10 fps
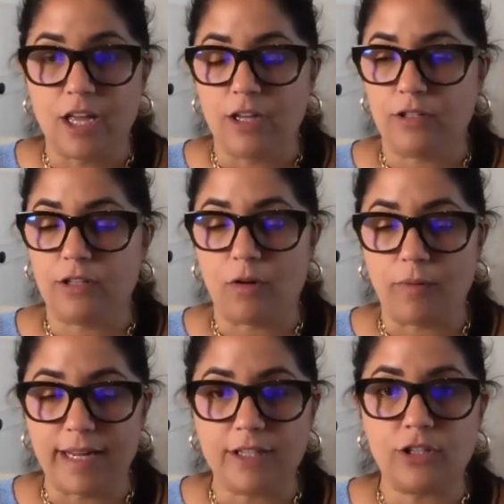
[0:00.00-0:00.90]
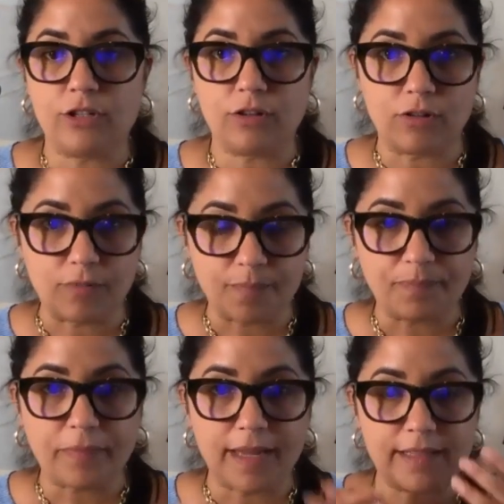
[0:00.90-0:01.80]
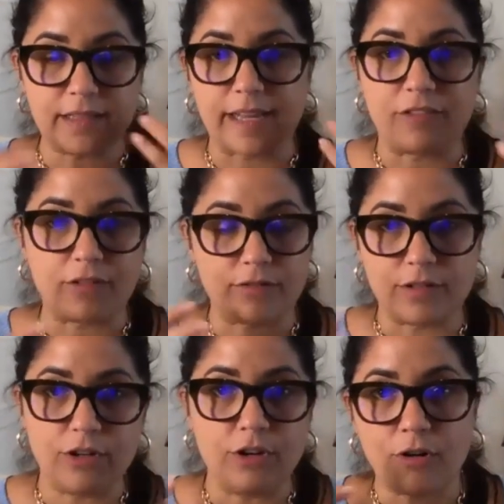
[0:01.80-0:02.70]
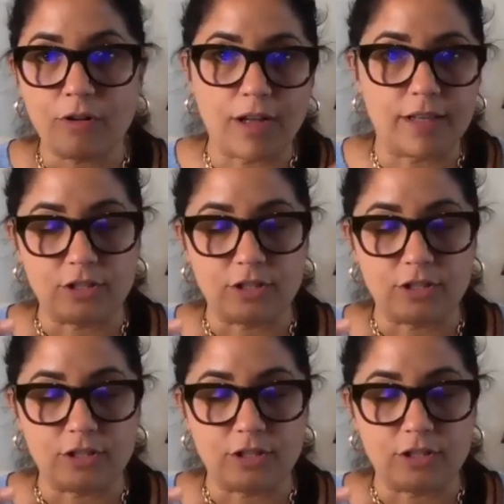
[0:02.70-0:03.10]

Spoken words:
So it's like there's neurons